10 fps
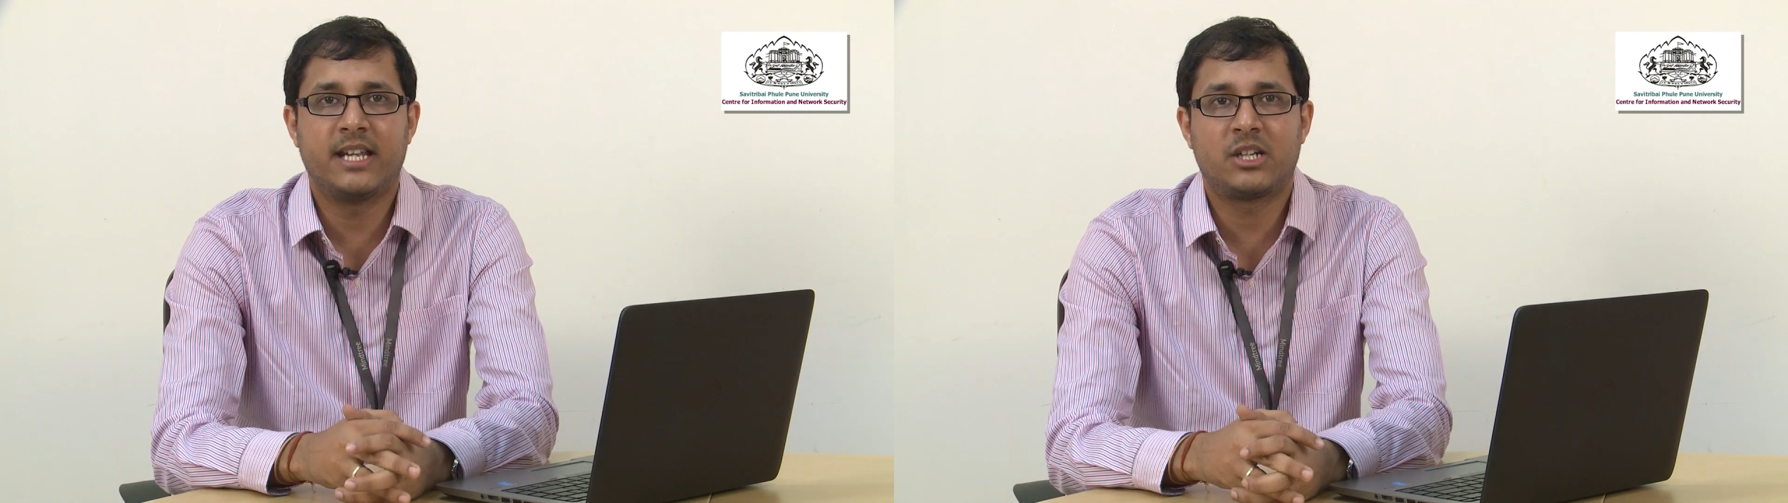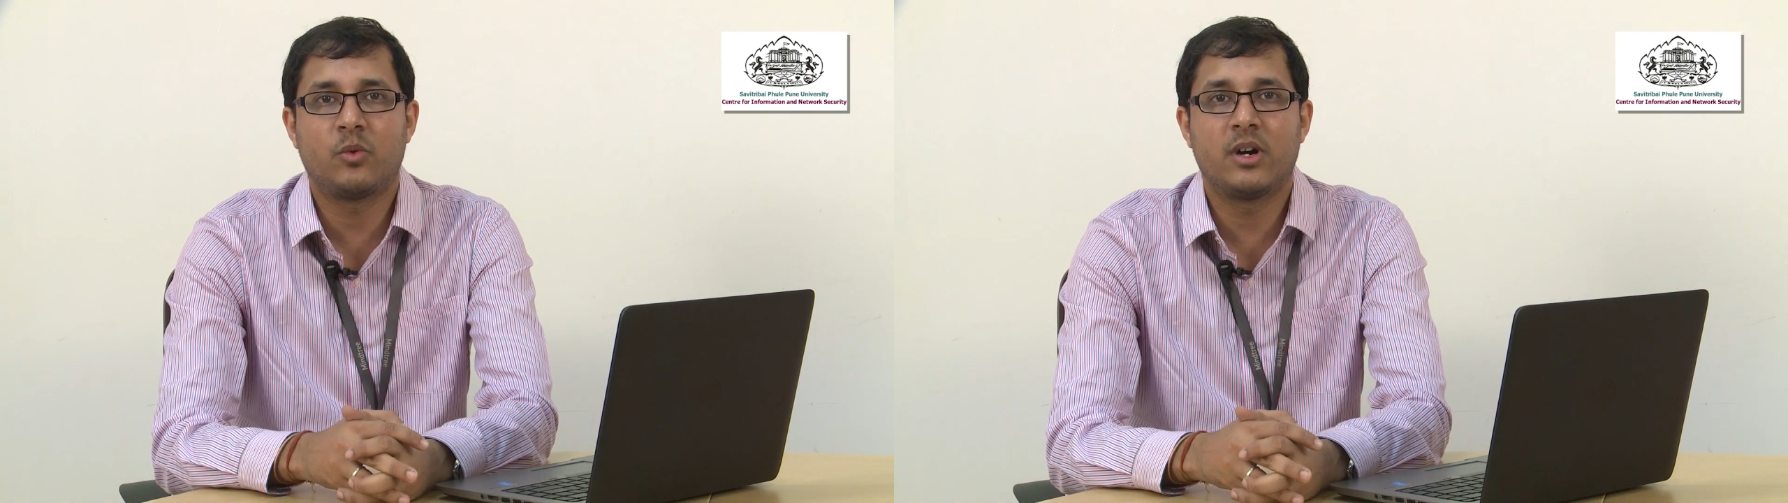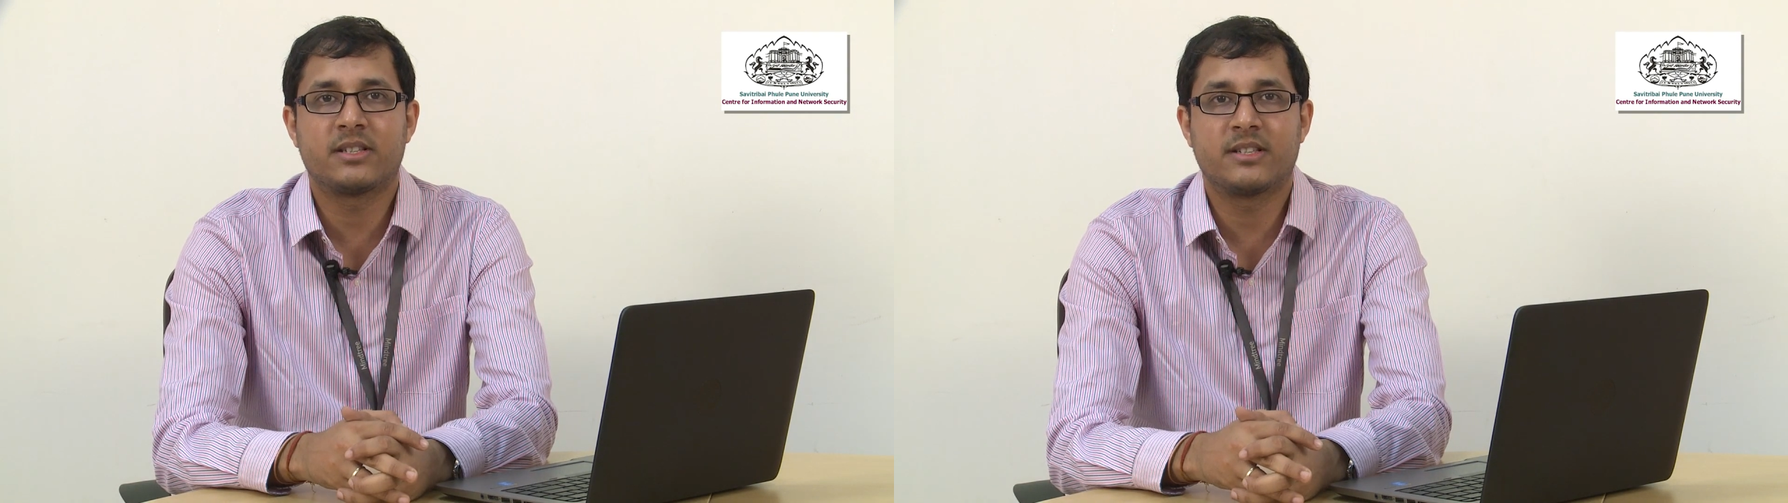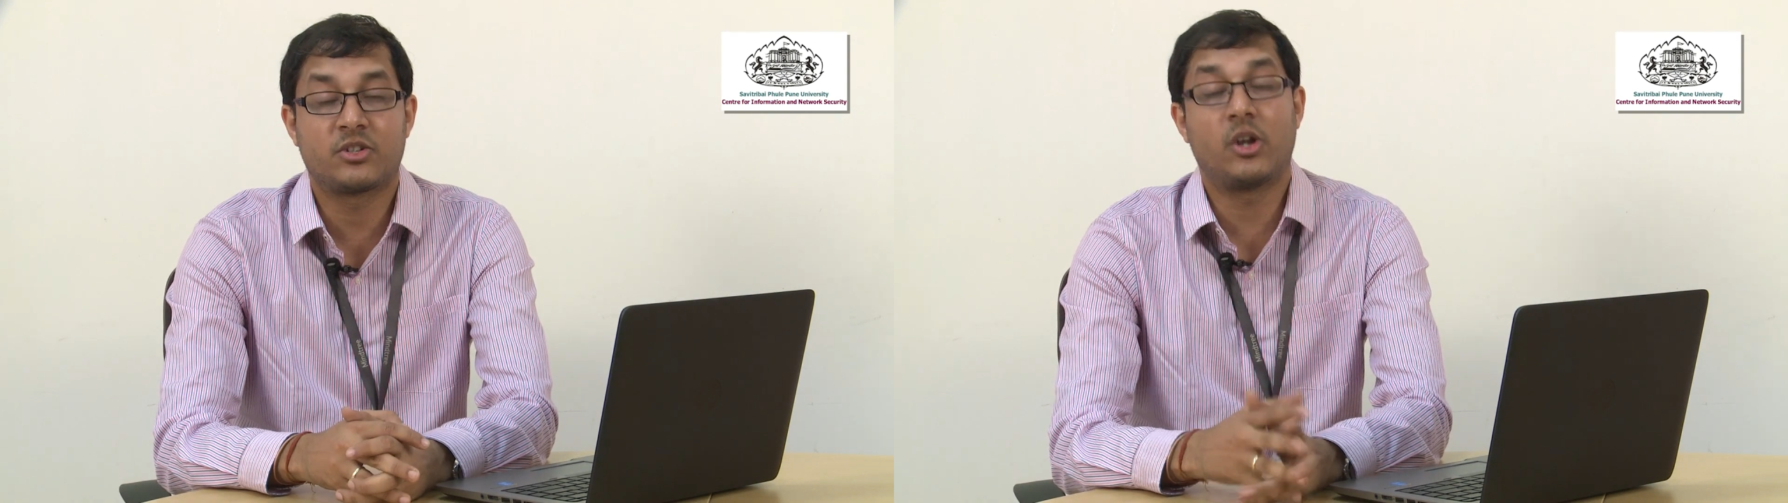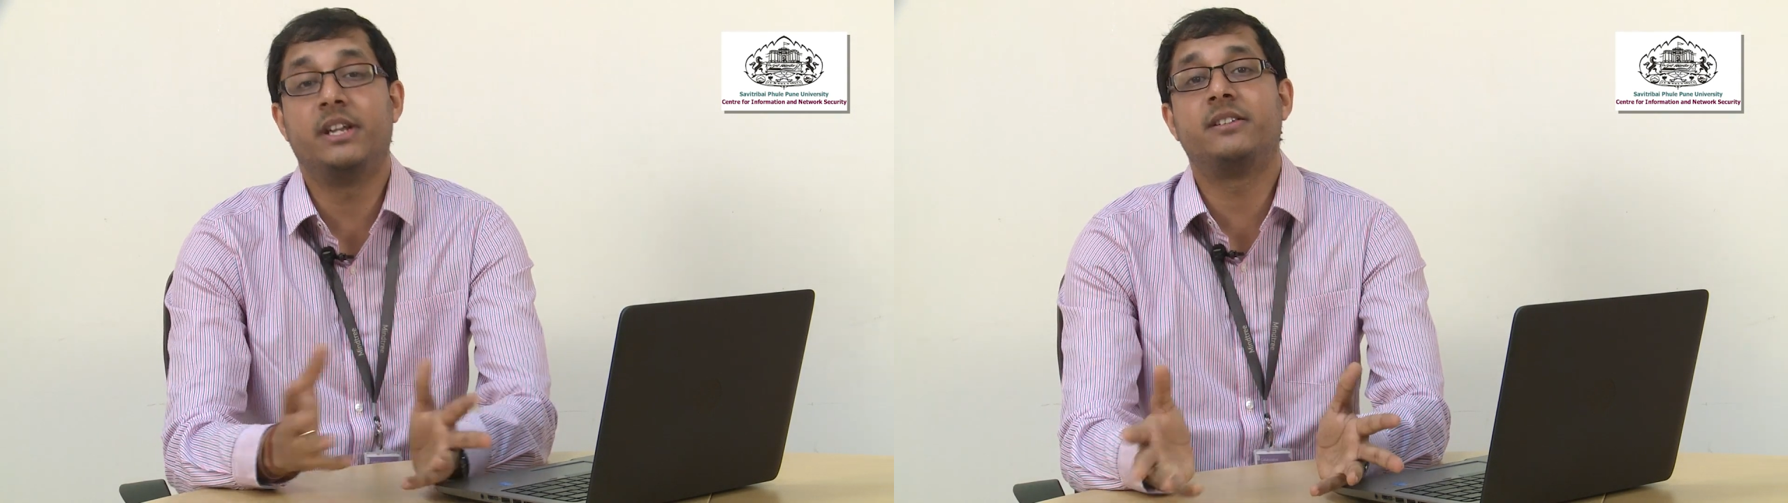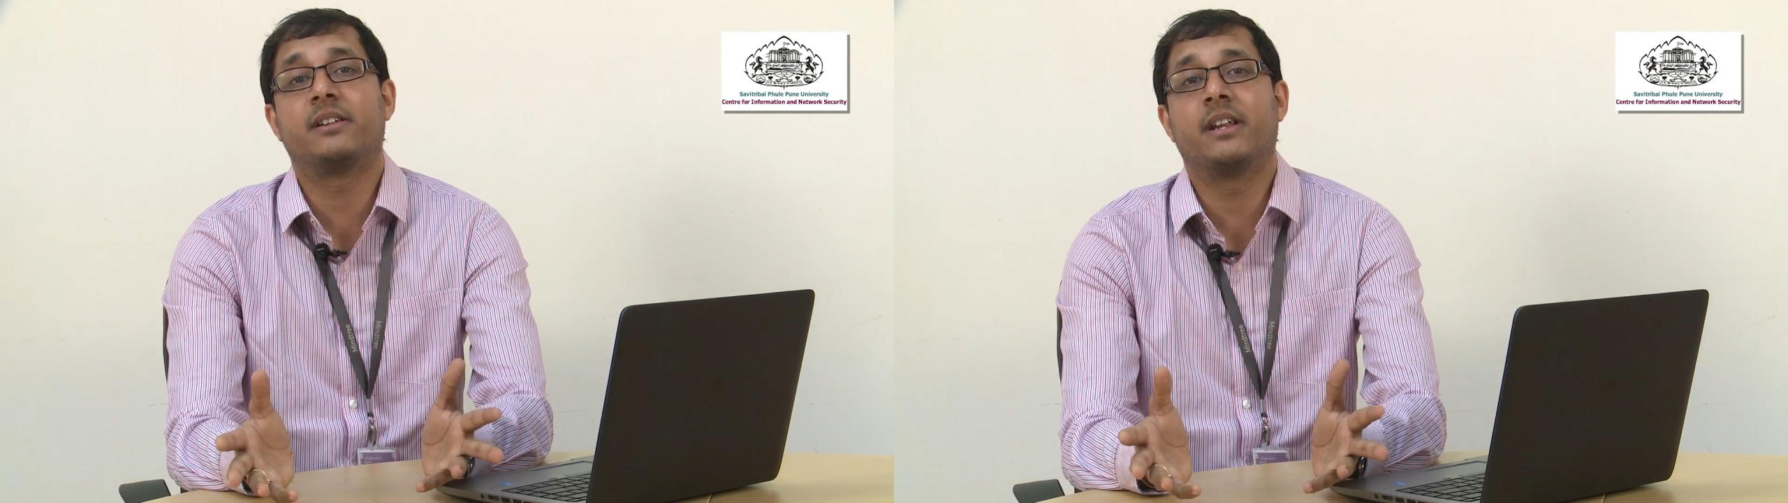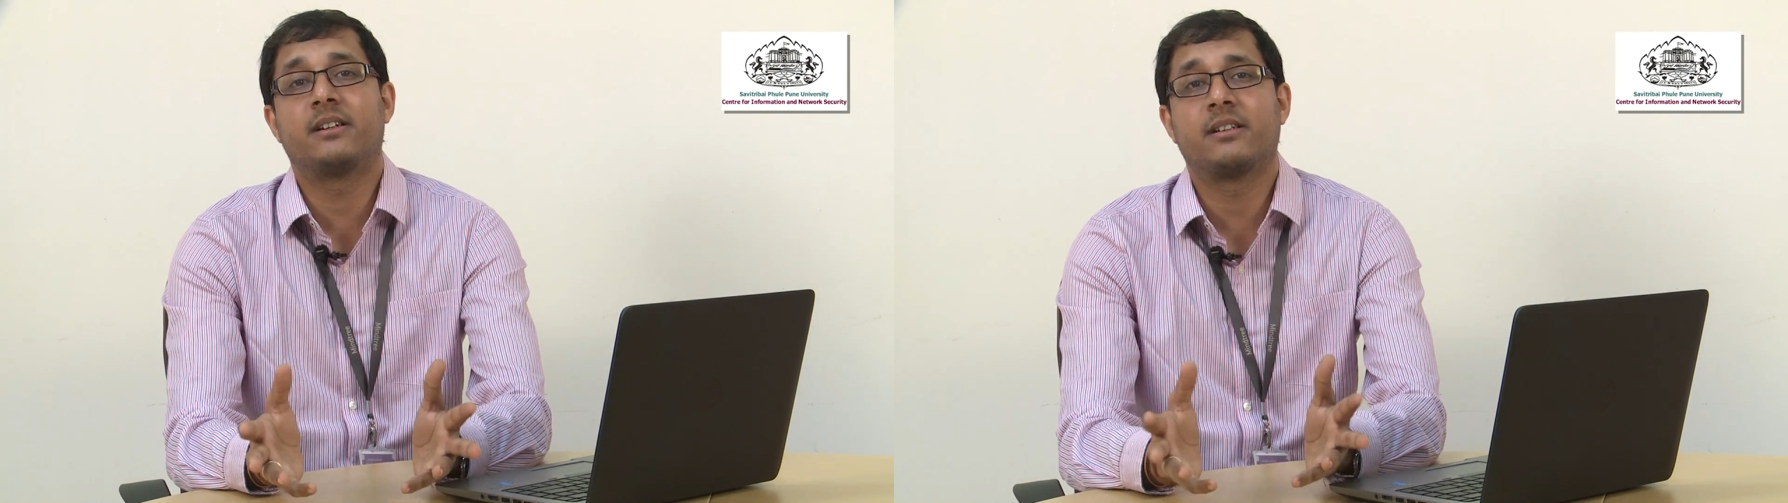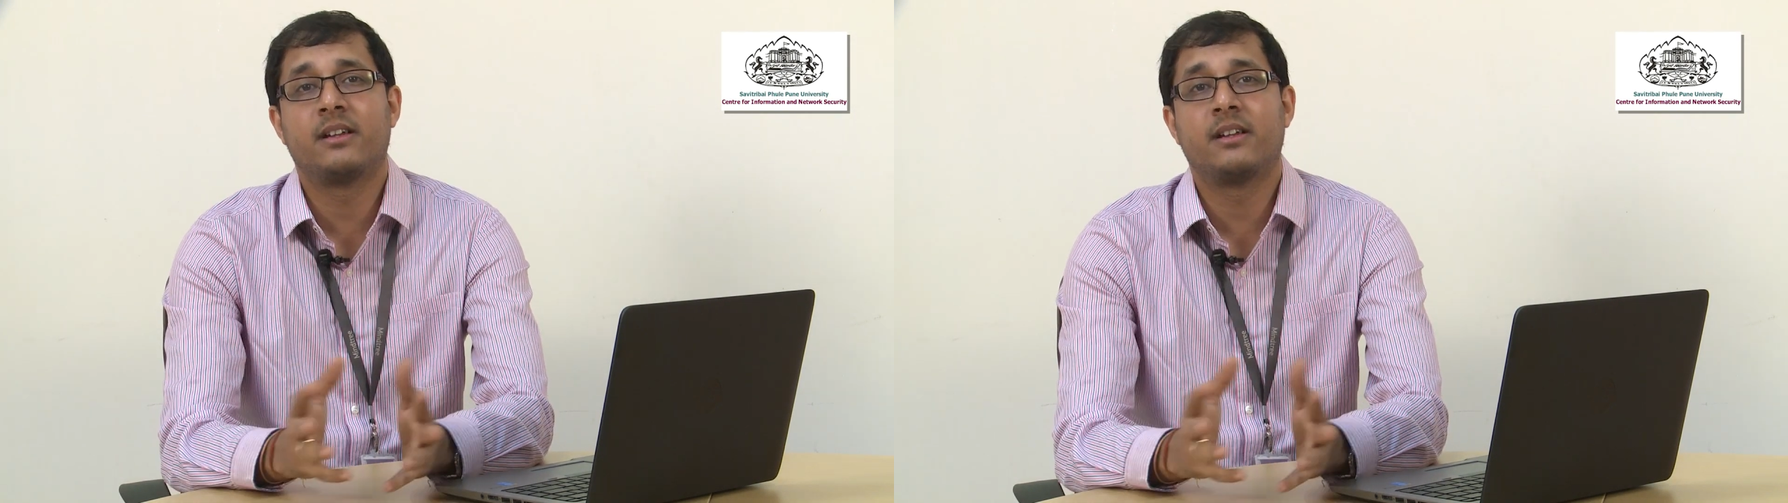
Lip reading: networks is called internet.